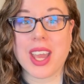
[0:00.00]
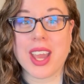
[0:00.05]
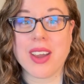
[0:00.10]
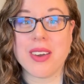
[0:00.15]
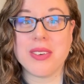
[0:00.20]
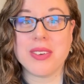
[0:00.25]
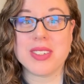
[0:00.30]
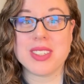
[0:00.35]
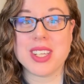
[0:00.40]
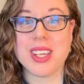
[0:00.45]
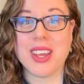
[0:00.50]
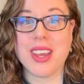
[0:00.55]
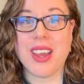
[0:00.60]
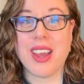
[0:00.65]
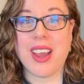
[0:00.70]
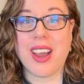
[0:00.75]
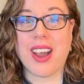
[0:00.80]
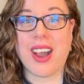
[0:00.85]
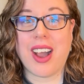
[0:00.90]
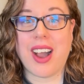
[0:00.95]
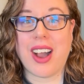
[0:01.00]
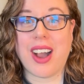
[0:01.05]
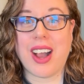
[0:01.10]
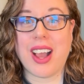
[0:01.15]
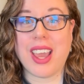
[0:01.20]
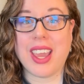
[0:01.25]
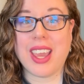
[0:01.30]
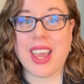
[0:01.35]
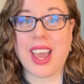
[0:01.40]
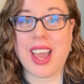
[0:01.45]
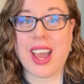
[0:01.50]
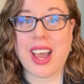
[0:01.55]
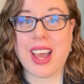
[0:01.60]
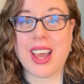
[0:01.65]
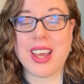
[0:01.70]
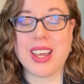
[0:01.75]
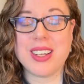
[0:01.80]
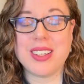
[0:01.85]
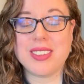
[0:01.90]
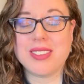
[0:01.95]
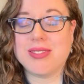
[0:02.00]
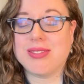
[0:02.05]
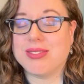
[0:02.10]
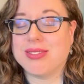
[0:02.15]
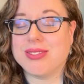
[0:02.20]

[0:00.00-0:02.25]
out, I had